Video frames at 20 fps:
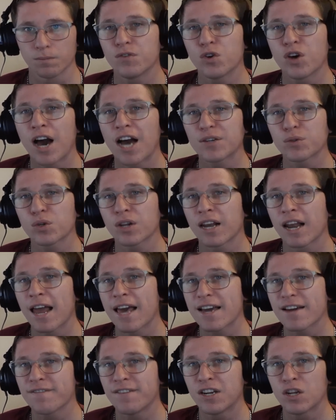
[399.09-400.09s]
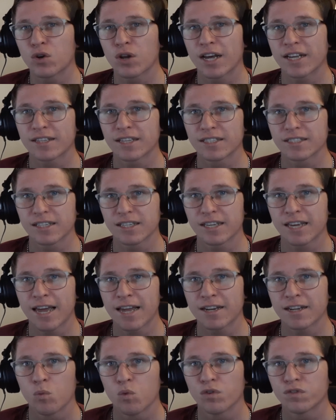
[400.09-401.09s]
If you guys would like a video like this
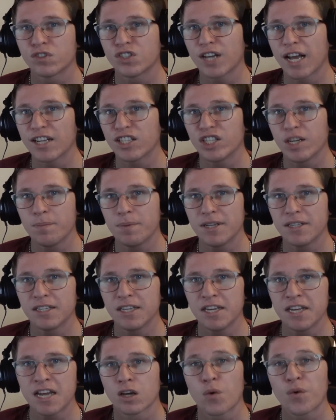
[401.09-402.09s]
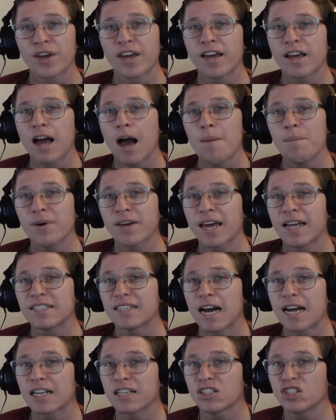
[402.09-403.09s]
again with ChatGPT going up
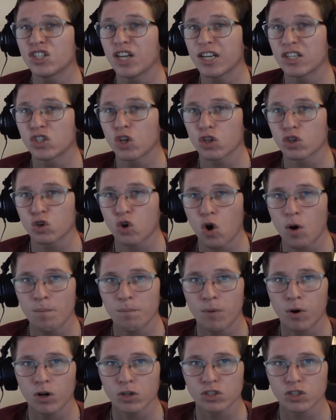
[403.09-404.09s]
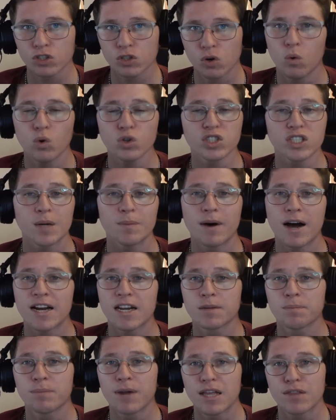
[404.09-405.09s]
against other chess.com bots or some
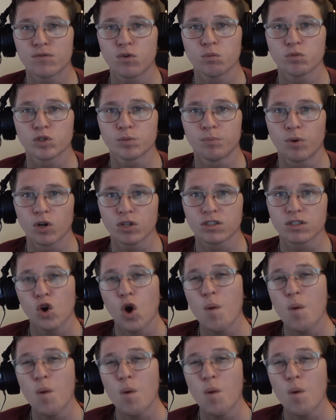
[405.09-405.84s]
other platforms bot,